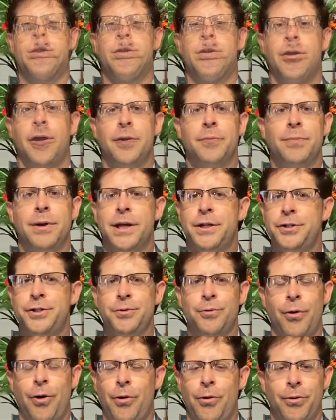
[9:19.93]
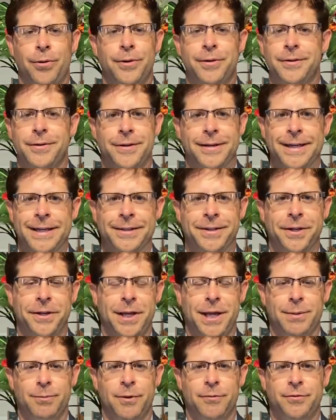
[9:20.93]
God bless you all in the
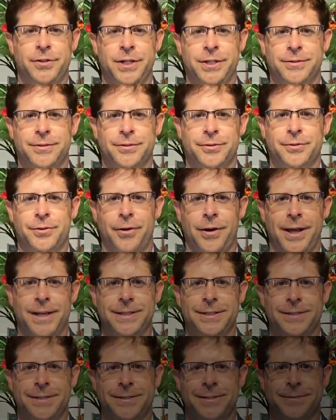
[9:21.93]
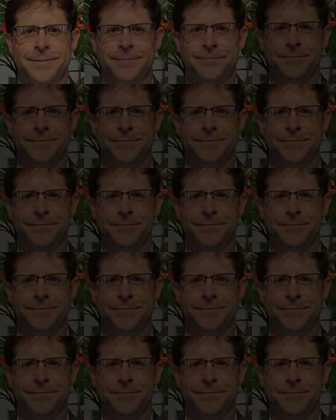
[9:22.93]
name of Jesus Christ.